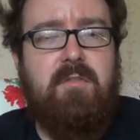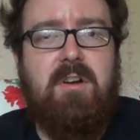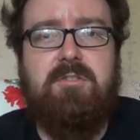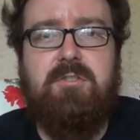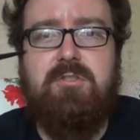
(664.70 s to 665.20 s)
I
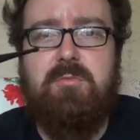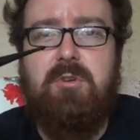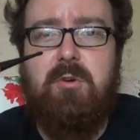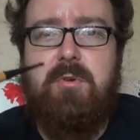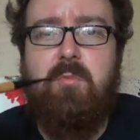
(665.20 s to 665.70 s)
had to sum it
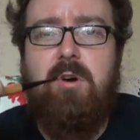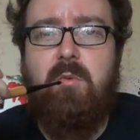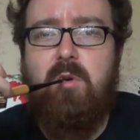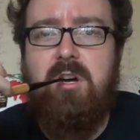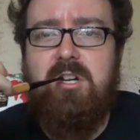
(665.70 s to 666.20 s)
up in
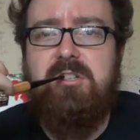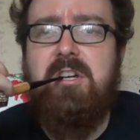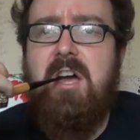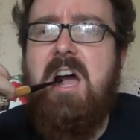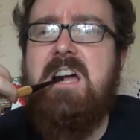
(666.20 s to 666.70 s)
one word,
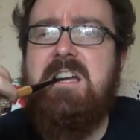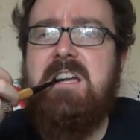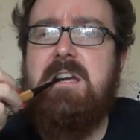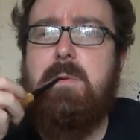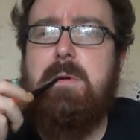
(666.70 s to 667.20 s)

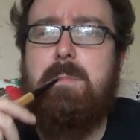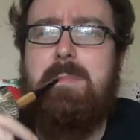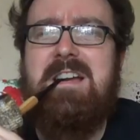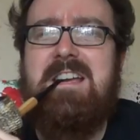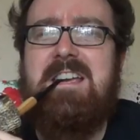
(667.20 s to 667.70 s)
it would
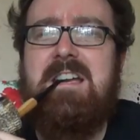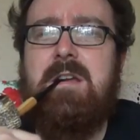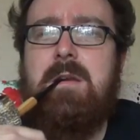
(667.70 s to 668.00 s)
be